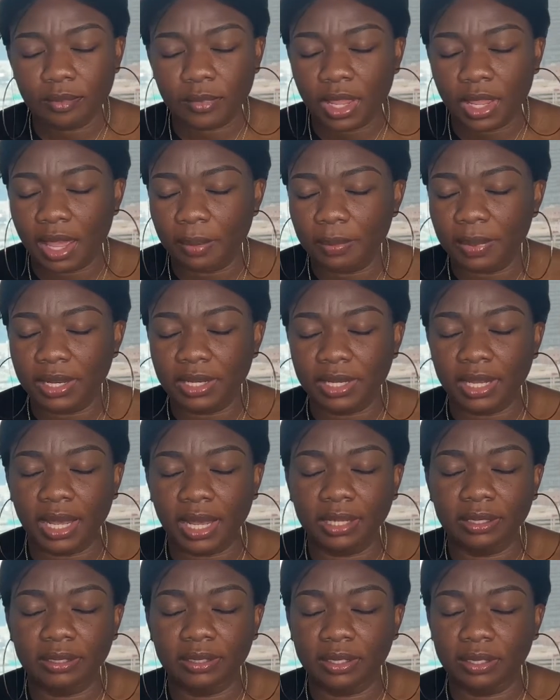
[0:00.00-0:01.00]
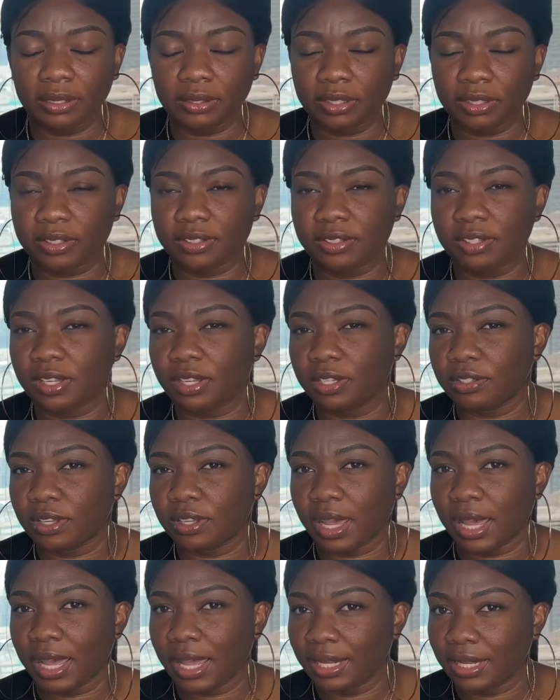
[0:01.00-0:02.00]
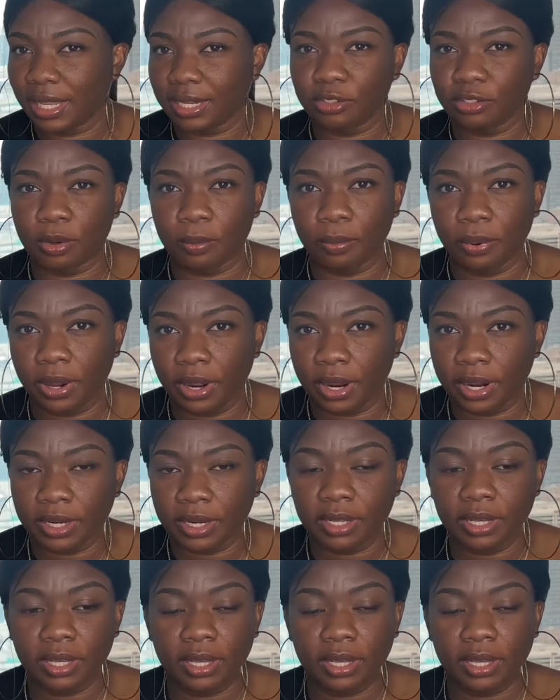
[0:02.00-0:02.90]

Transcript: I mean the concealer to highlight your part.